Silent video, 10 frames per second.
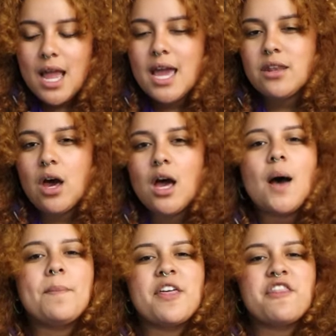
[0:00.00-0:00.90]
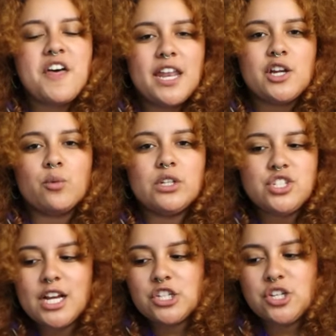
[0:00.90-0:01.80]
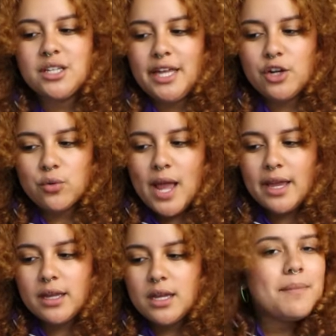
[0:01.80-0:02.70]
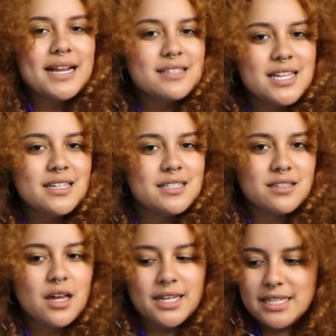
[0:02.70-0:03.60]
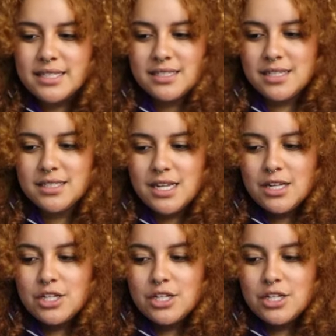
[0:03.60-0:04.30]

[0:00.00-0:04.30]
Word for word: and not a pathetic rejection like Craig. Maxine is not innocent.